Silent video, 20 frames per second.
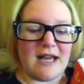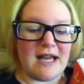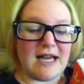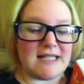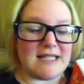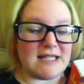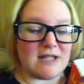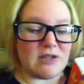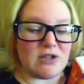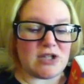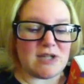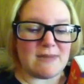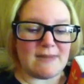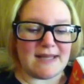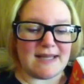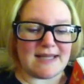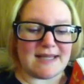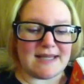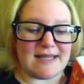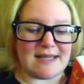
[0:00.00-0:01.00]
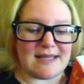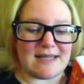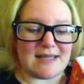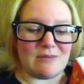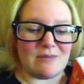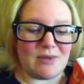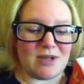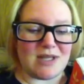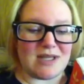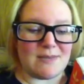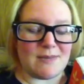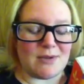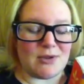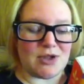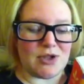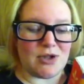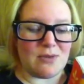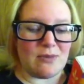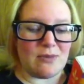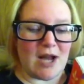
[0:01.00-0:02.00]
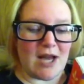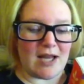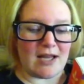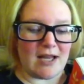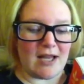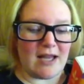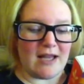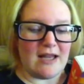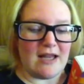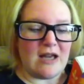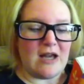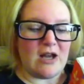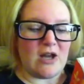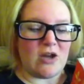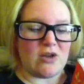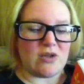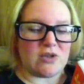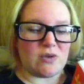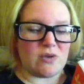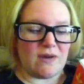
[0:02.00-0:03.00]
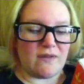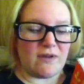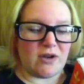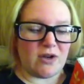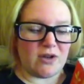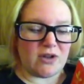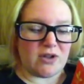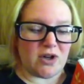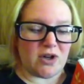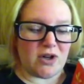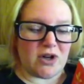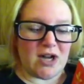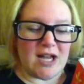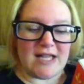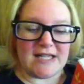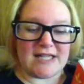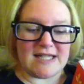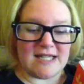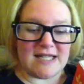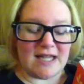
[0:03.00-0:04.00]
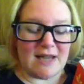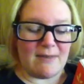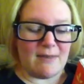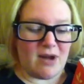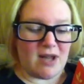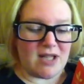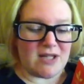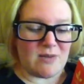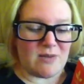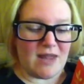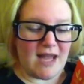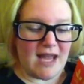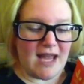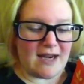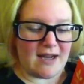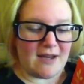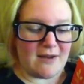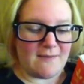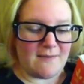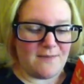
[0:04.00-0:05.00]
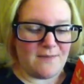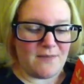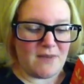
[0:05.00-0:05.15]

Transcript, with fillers: until she meets assistant principal Jude Bradley, whose 12 year old daughter instantly bonds with Hannah.